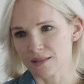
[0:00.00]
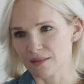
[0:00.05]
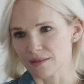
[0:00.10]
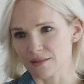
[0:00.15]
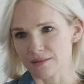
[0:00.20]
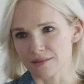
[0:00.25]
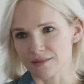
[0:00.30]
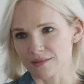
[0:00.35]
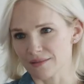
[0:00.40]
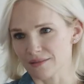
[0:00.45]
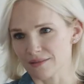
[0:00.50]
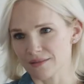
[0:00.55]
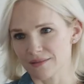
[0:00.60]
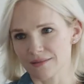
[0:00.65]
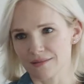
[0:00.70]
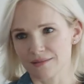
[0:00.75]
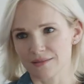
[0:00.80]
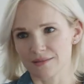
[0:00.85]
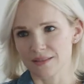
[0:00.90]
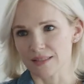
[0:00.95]
to
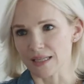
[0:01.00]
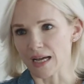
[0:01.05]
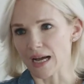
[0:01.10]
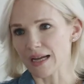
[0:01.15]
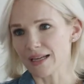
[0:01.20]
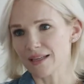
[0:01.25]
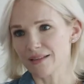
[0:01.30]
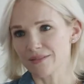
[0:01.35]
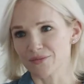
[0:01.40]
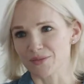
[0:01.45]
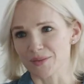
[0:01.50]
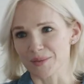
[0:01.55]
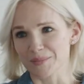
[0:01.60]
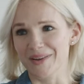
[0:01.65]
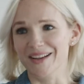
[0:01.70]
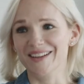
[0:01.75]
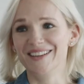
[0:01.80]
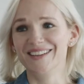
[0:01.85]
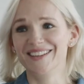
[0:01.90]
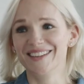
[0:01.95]
die from,
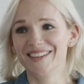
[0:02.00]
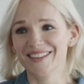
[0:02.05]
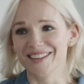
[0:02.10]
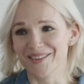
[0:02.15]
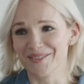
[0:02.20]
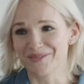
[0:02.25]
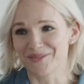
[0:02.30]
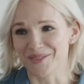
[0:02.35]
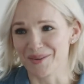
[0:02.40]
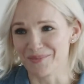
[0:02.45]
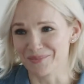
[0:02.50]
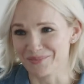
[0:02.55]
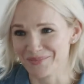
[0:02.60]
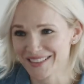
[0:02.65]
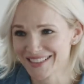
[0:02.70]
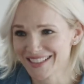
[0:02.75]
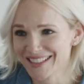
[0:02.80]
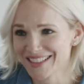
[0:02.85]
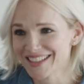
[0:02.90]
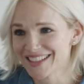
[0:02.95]

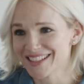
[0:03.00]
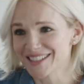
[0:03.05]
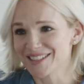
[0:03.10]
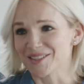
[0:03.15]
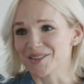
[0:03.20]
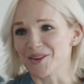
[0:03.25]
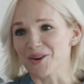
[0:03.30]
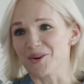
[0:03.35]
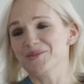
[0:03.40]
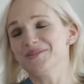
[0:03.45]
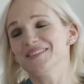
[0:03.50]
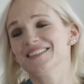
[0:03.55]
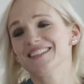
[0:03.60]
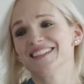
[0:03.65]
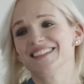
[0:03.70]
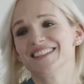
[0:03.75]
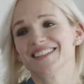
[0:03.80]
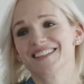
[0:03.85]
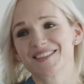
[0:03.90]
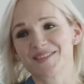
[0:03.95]
you know,
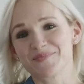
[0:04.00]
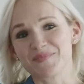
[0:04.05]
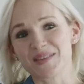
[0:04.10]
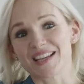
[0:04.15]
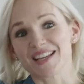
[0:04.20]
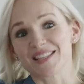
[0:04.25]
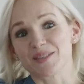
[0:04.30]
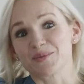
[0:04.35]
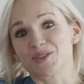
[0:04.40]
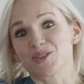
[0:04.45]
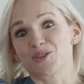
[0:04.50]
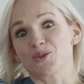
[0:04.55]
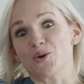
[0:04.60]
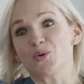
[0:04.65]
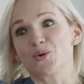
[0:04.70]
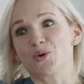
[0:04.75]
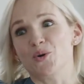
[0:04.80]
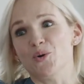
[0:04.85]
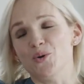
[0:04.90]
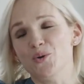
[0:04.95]
because it was
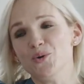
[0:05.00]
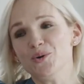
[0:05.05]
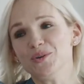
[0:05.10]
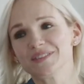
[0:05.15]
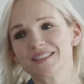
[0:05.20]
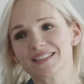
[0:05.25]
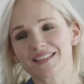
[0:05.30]
so cold.